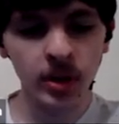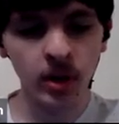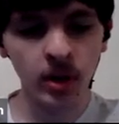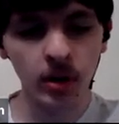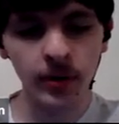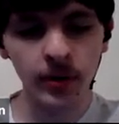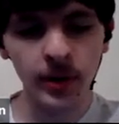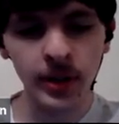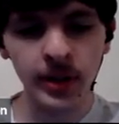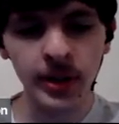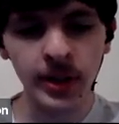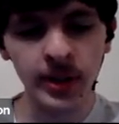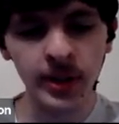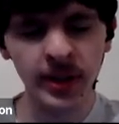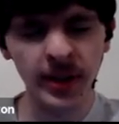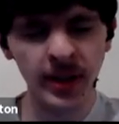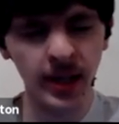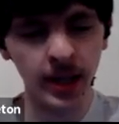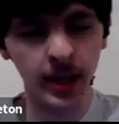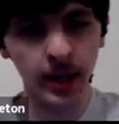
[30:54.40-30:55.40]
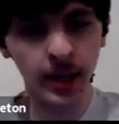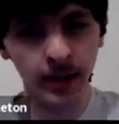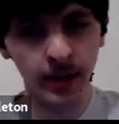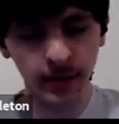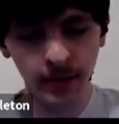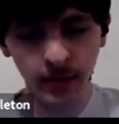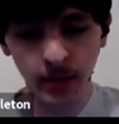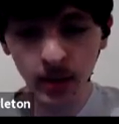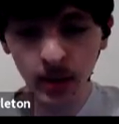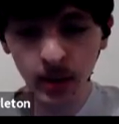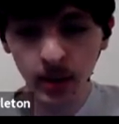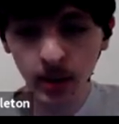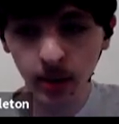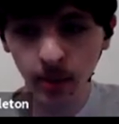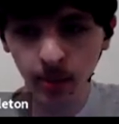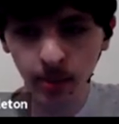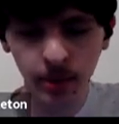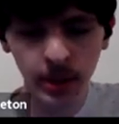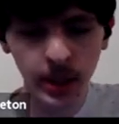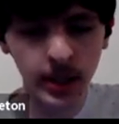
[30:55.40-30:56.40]
So this is the
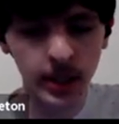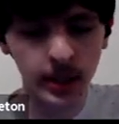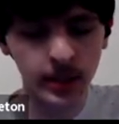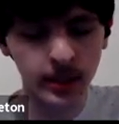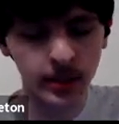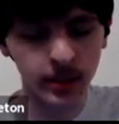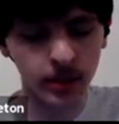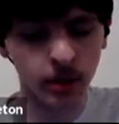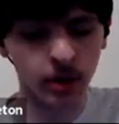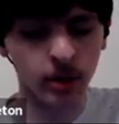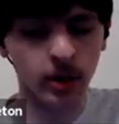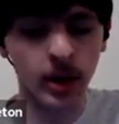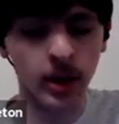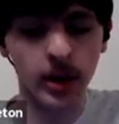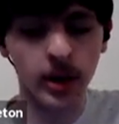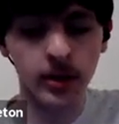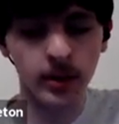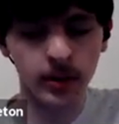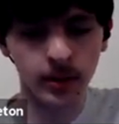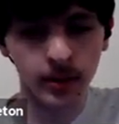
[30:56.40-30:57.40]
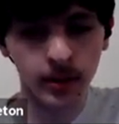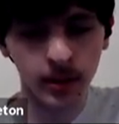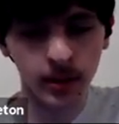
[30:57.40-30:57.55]
completed circuit.